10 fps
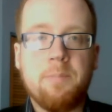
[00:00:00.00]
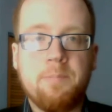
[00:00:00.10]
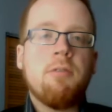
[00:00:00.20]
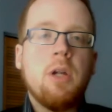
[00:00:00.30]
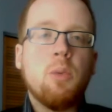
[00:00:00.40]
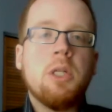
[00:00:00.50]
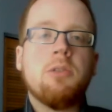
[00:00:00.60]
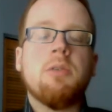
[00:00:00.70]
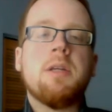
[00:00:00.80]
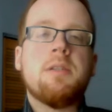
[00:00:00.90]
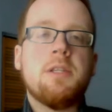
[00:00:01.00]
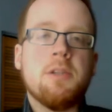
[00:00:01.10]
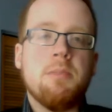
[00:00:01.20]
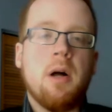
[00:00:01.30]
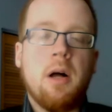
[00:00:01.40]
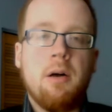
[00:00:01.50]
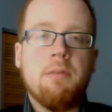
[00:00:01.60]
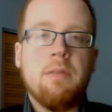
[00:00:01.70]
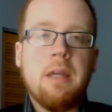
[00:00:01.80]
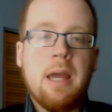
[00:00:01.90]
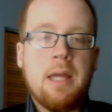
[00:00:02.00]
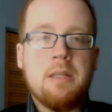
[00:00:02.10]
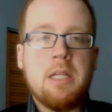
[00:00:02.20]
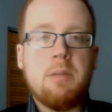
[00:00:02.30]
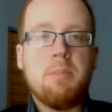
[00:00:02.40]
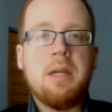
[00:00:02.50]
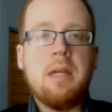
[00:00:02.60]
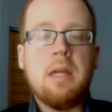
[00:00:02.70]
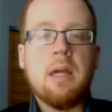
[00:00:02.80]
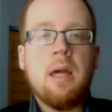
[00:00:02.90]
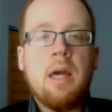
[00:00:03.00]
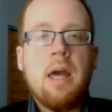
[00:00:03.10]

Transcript: A frequent criticism of the NDP